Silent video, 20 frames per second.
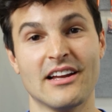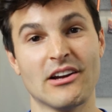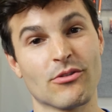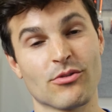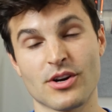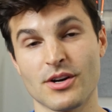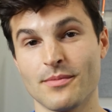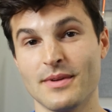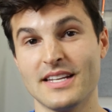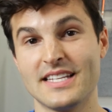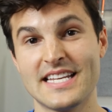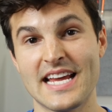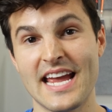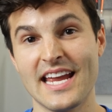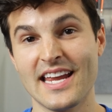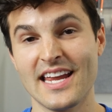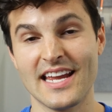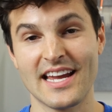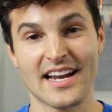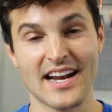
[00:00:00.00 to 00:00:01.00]
We're going to be
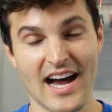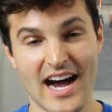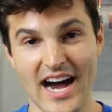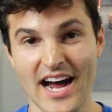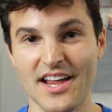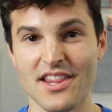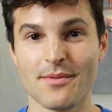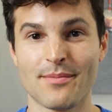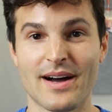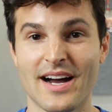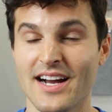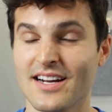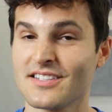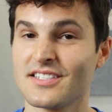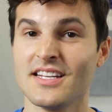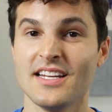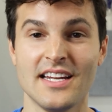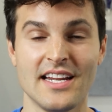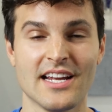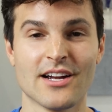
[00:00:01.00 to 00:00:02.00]
taking it out of the box,
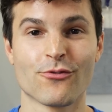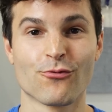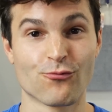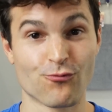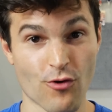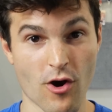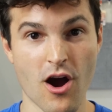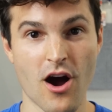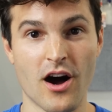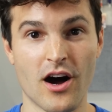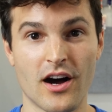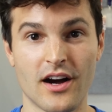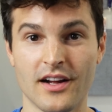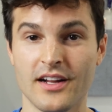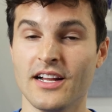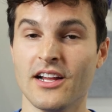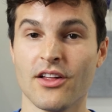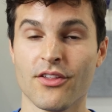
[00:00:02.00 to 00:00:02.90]
eating it raw,